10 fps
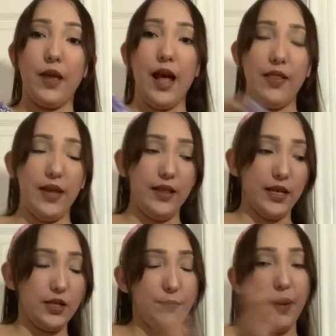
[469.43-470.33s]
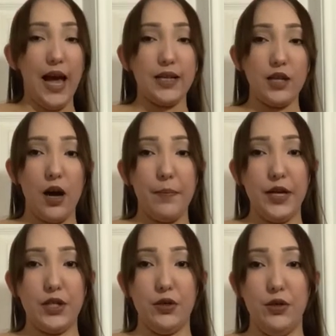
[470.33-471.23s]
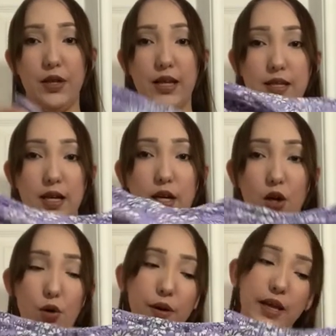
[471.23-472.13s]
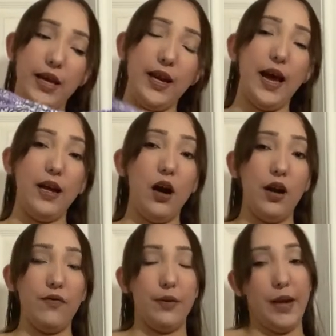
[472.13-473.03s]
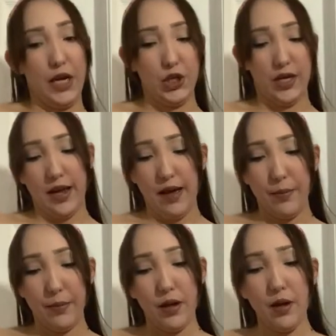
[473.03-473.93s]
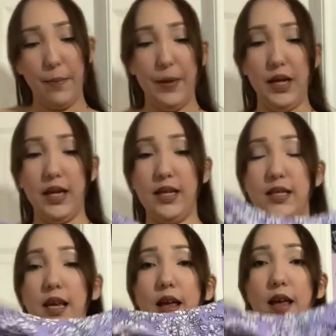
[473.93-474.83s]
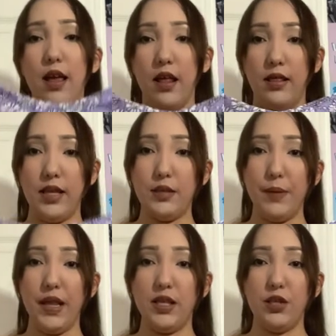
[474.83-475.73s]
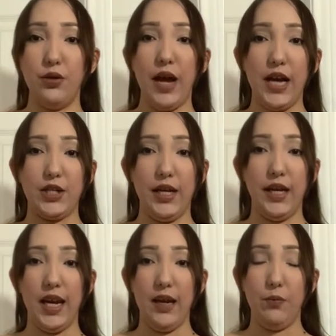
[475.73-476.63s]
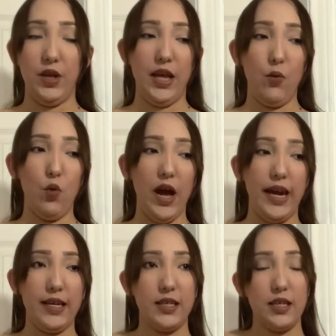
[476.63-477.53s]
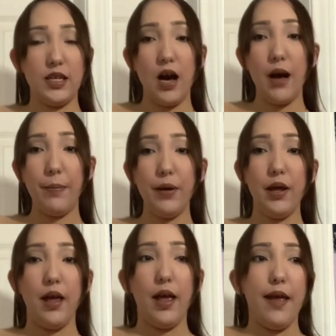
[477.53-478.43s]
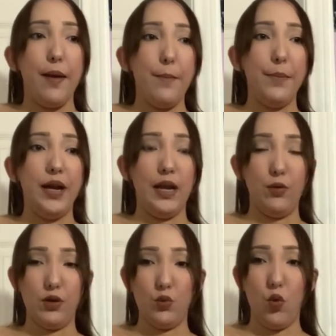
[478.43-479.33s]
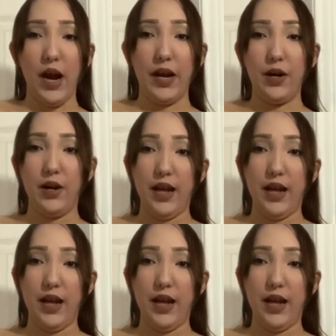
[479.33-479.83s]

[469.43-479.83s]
and then the black top I showed you that's gonna go with it, I got it from H&M. Because this bathing suit actually came with a white top, but it was wired